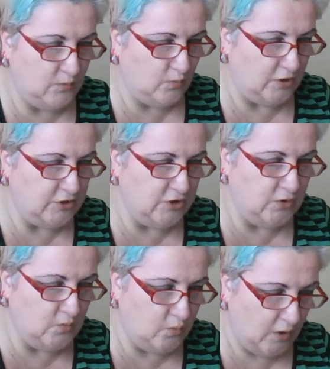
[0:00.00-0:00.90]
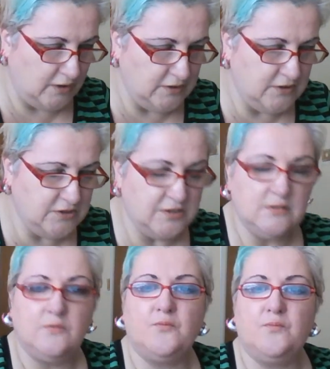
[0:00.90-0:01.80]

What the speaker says: what you want